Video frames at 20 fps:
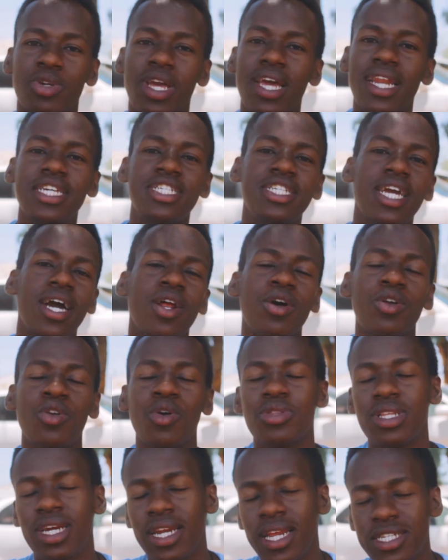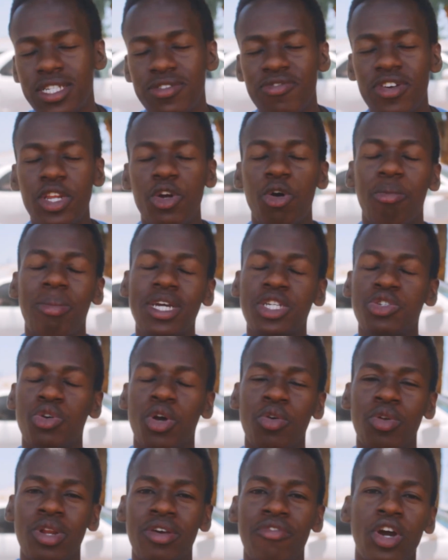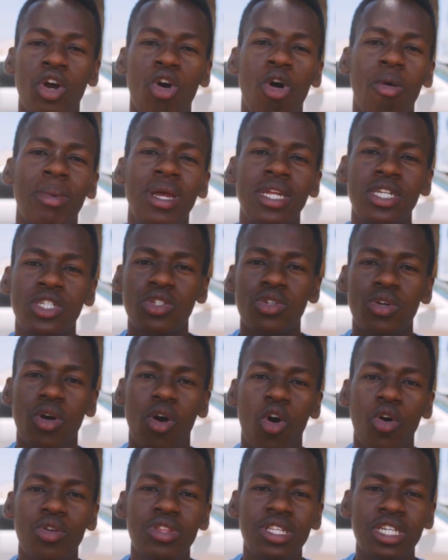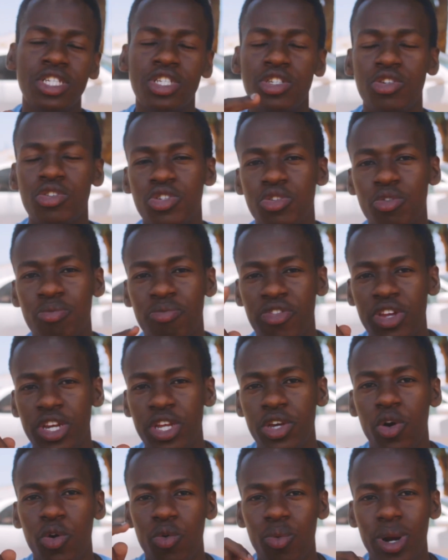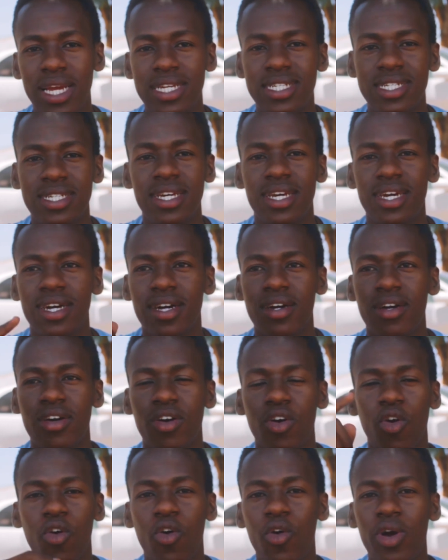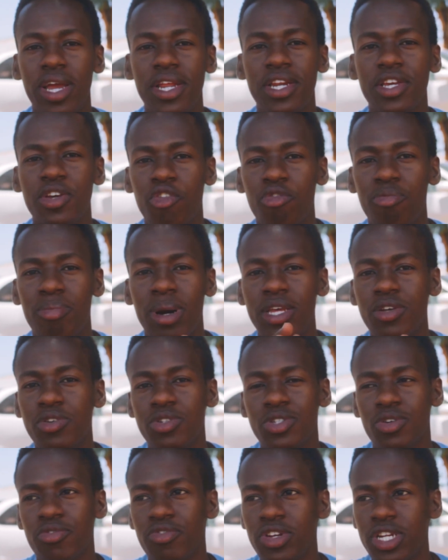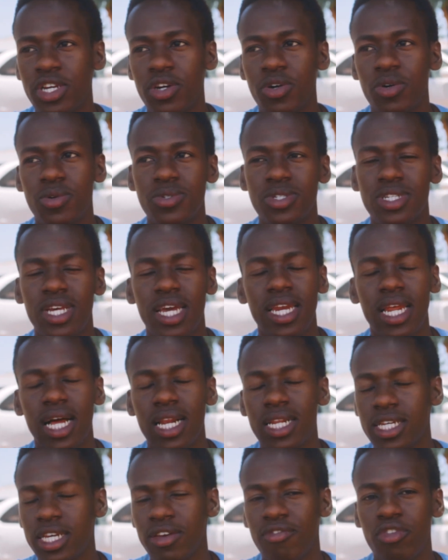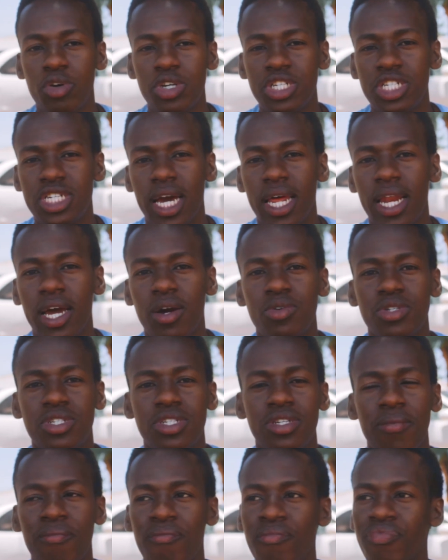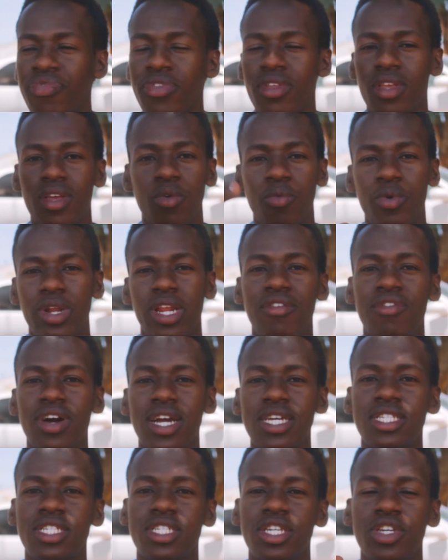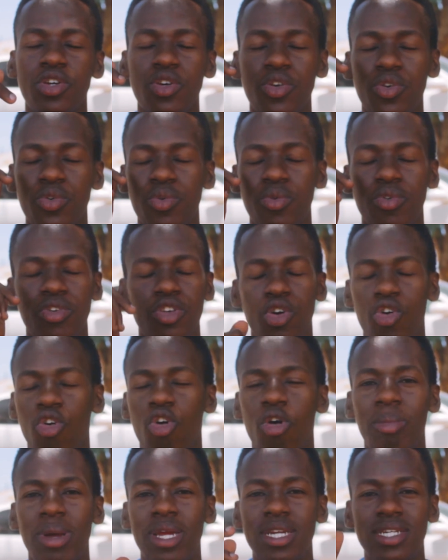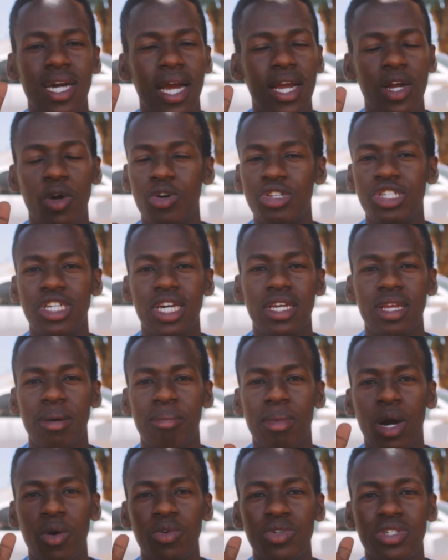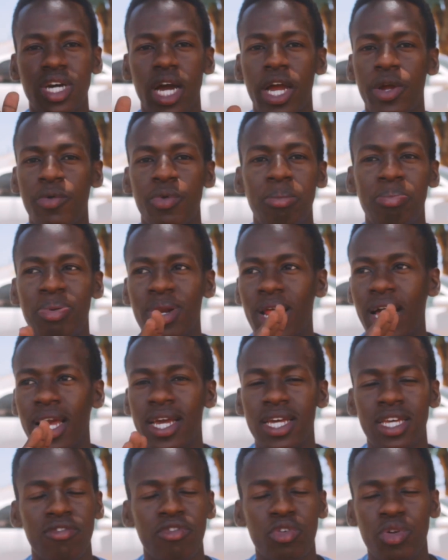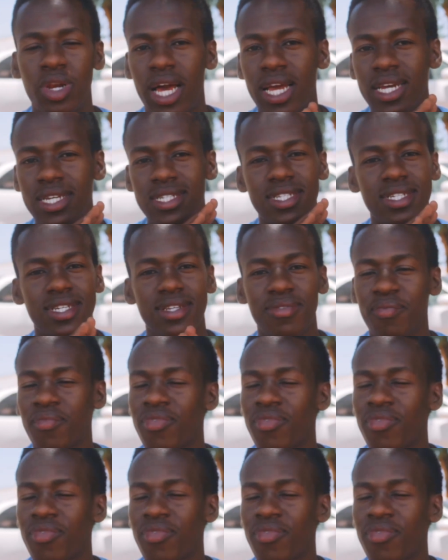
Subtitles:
To get a shout out on the next video, make sure you leave a comment on this YouTube video right here or any of my YouTube videos, and I'll give you a shout out. Whenever I see your comment, I go check them out, I reply, I give you likes,